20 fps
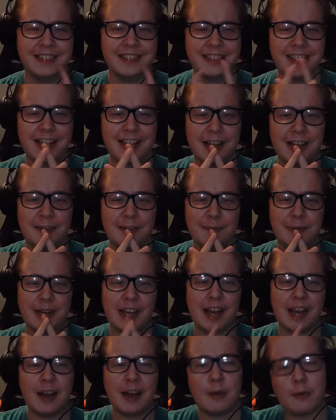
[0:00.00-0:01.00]
Hey everybody,
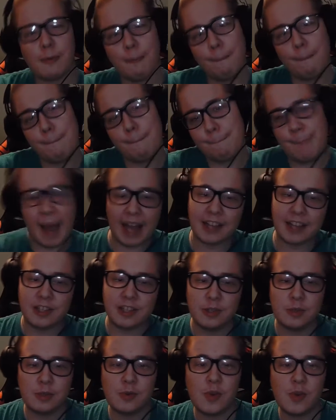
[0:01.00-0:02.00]
and welcome back
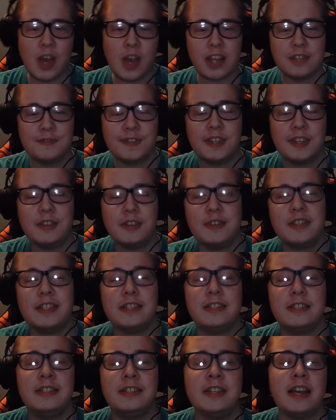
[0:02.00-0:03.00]
to a new reaction video.
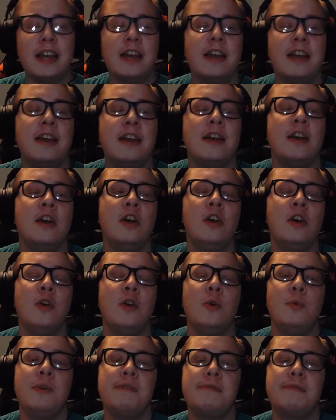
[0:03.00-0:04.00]
Today
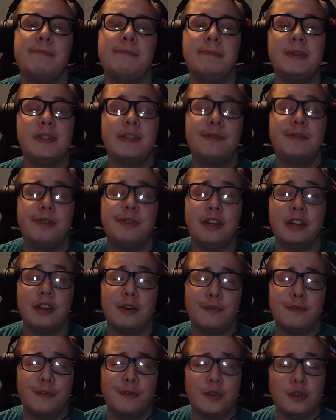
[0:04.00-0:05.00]
we have the music video
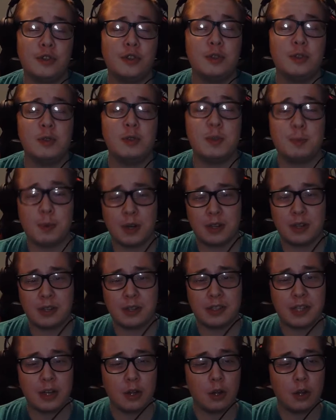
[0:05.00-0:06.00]
for Juice
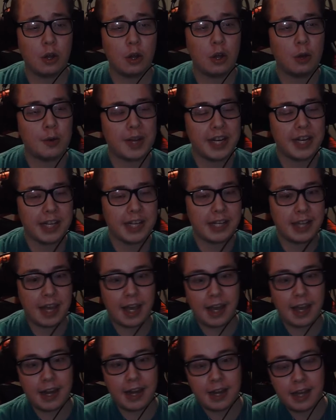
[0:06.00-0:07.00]
WRLD, Already
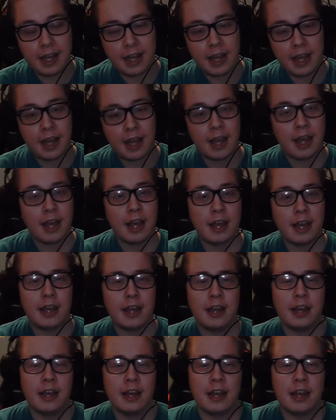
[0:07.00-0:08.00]
Dead.
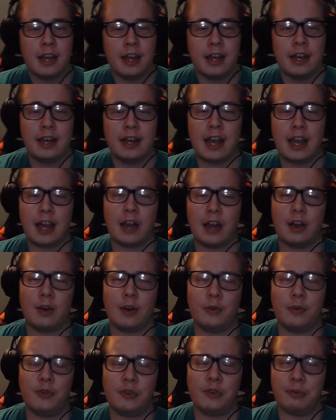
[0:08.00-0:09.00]
Now,
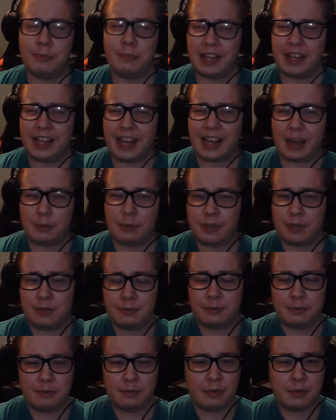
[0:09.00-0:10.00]
normally I
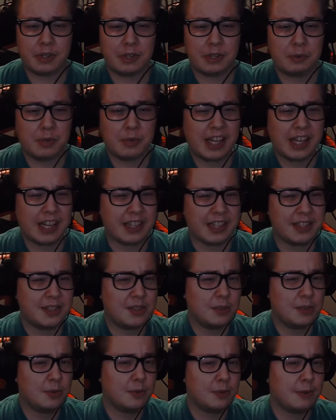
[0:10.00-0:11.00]
wouldn't really react
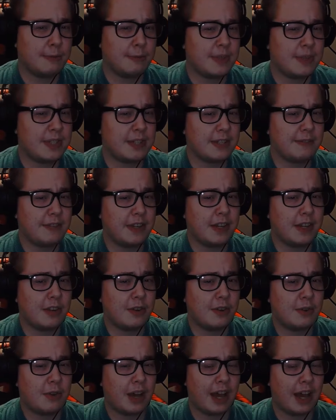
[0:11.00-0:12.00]
to a music
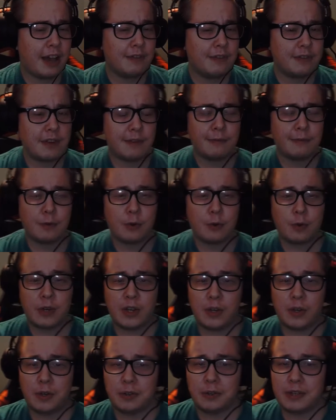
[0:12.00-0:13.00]
video after I've already
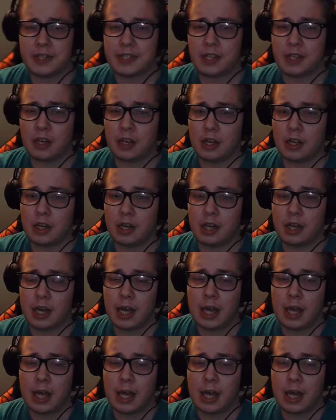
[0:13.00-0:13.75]
heard the song,